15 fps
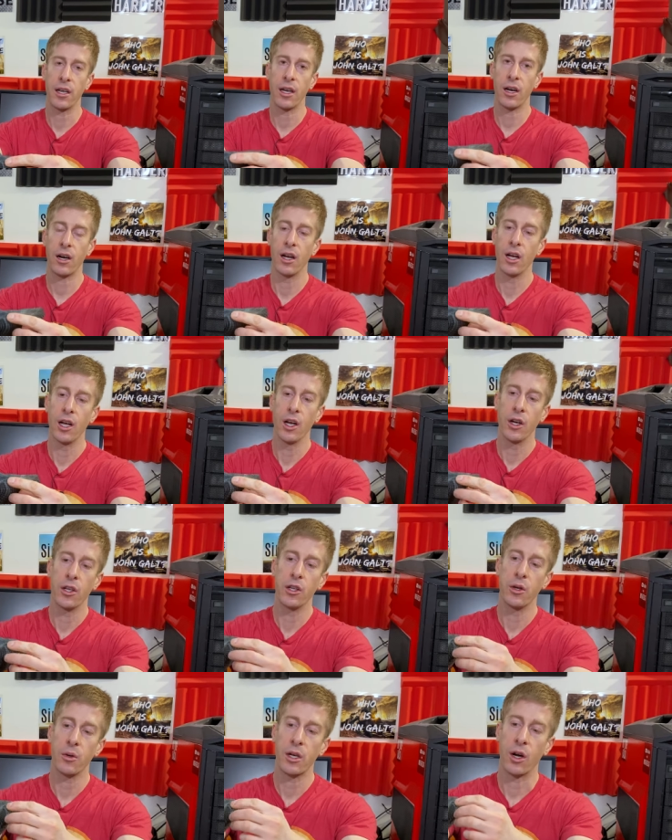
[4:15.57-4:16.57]
here,
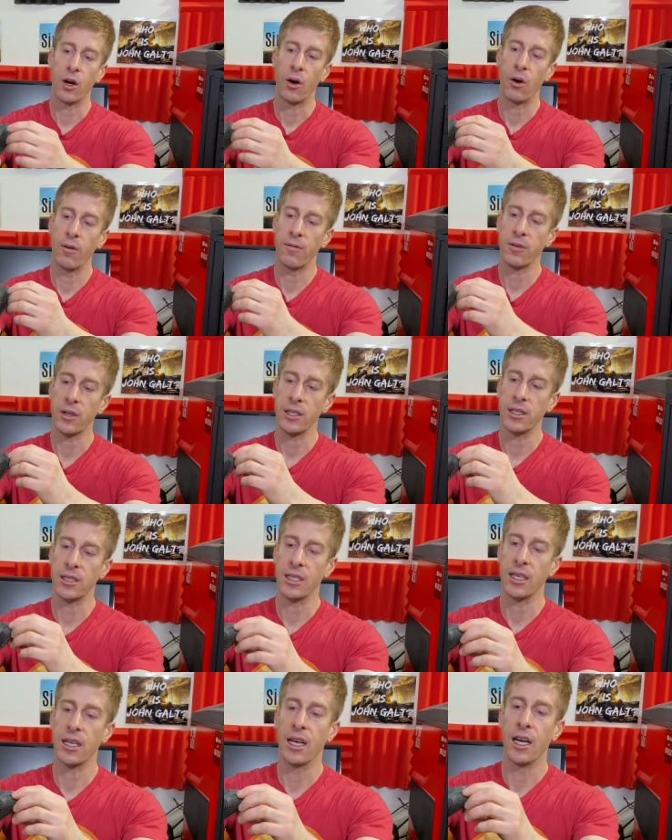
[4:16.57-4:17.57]
you can hopefully
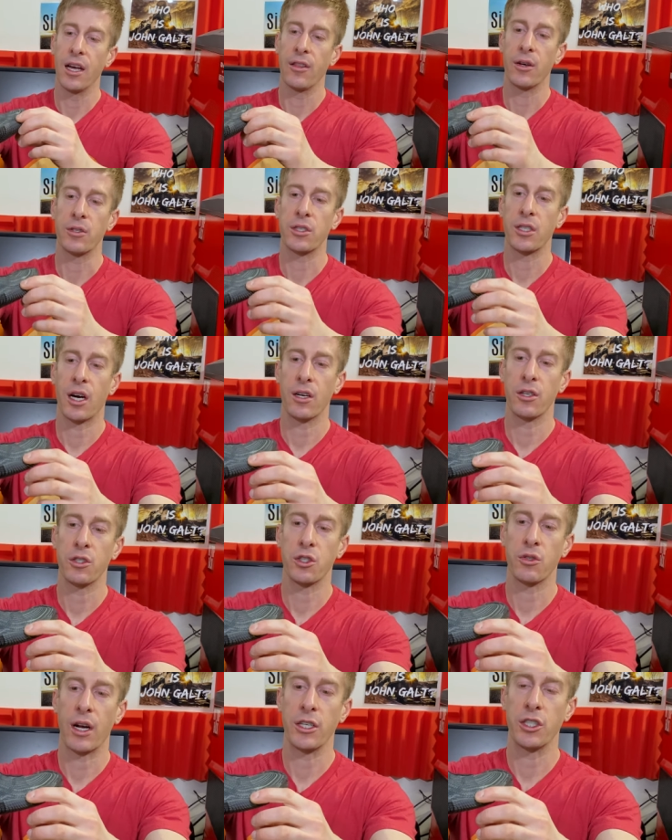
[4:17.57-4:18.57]
see they're starting to
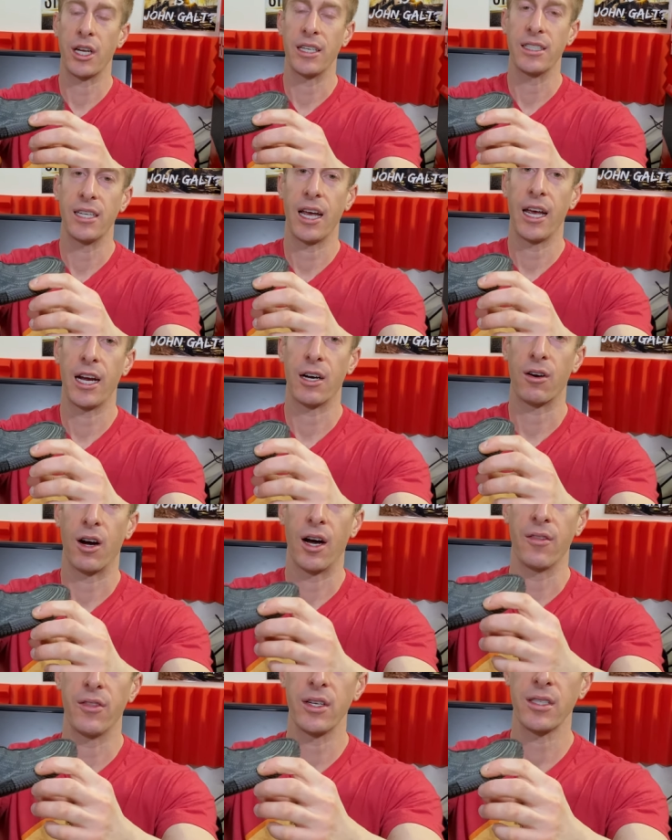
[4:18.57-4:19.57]
stretch and tear
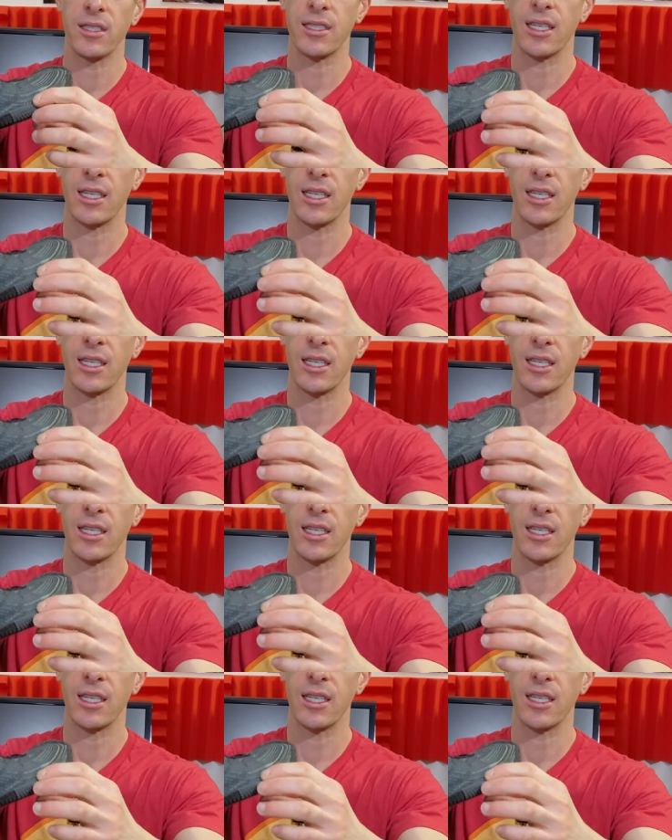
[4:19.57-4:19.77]
on this